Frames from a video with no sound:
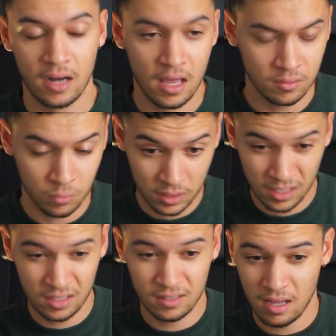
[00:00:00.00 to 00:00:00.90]
And
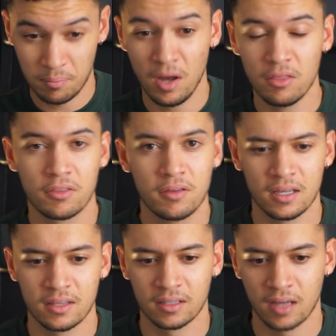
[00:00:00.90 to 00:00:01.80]
within a month, I
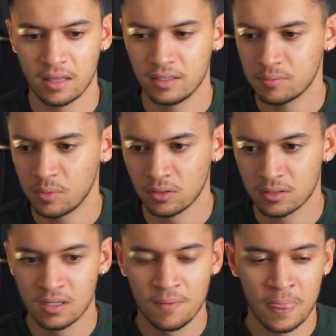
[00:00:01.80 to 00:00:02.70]
think at this
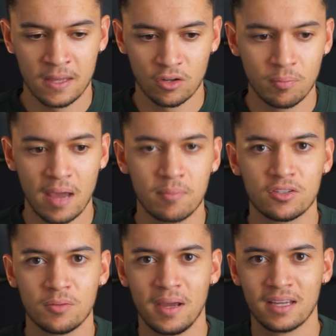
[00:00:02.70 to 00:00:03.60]
point, you'll be able
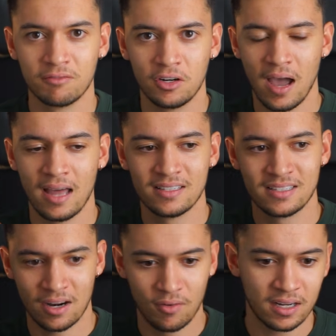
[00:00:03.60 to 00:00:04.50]
to make video ads
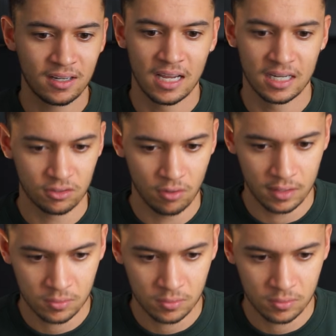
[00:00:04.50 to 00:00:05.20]
directly in Grow as